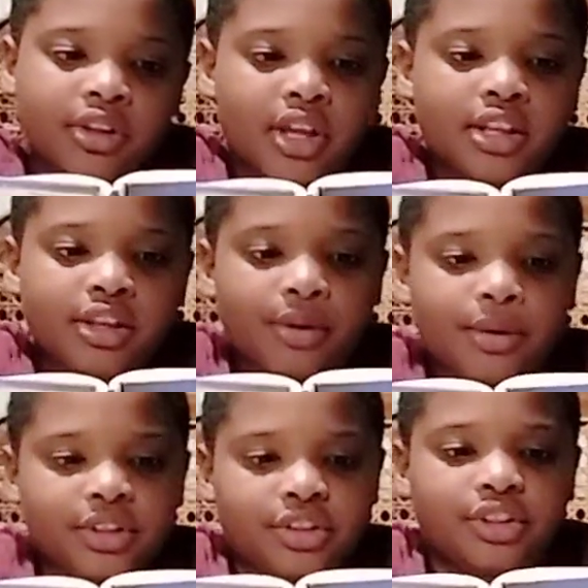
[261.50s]
Then there
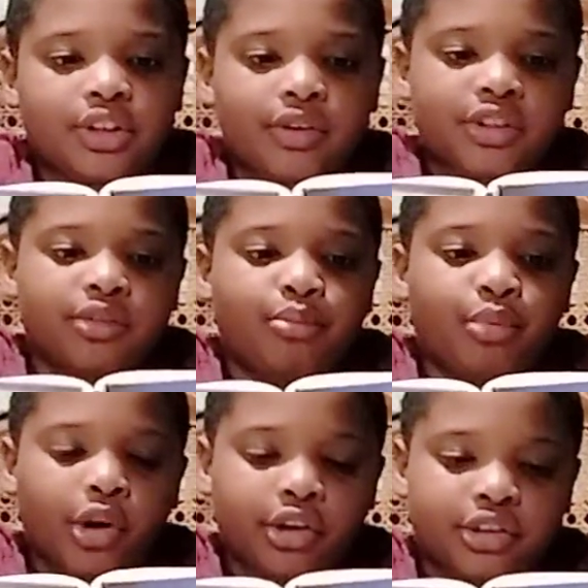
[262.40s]
was a series of
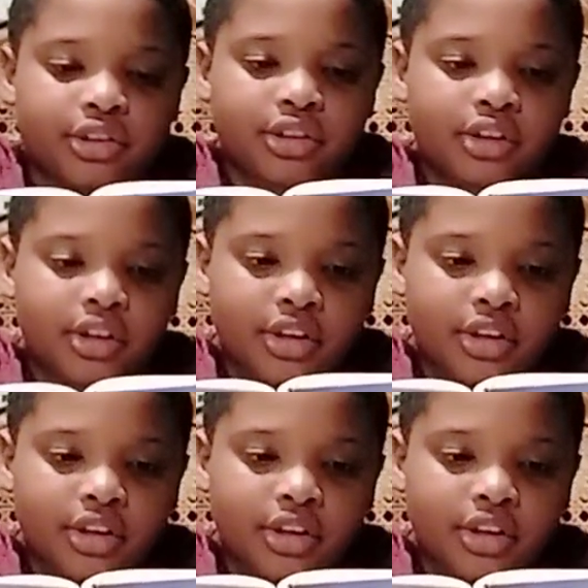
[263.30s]
barks.